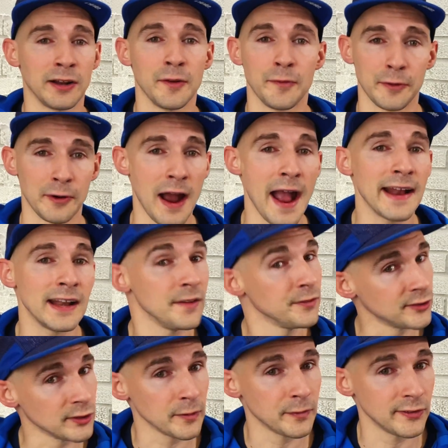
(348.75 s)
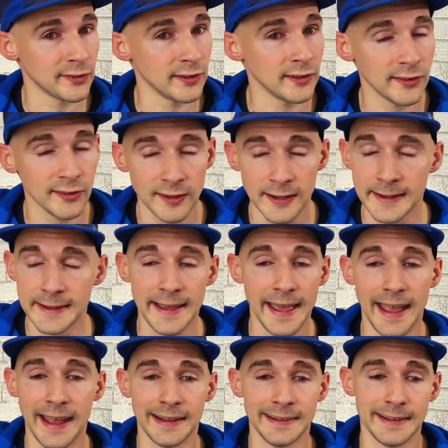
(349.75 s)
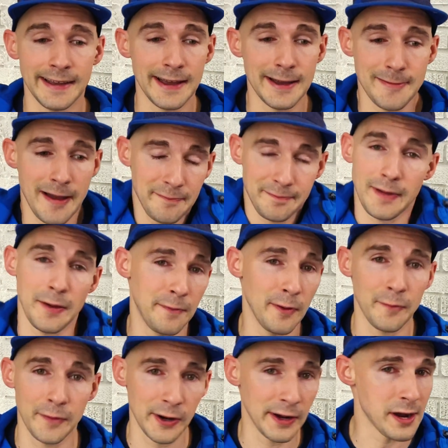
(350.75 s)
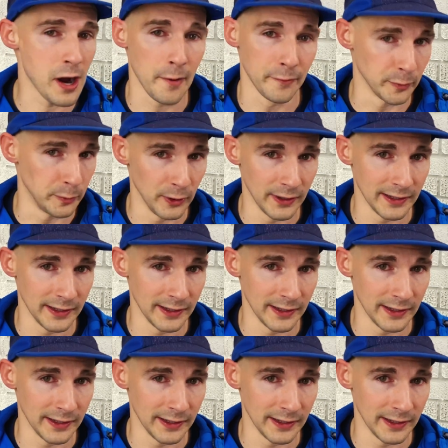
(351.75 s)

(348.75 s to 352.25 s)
a variety of surfaces, and I felt very comfortable. I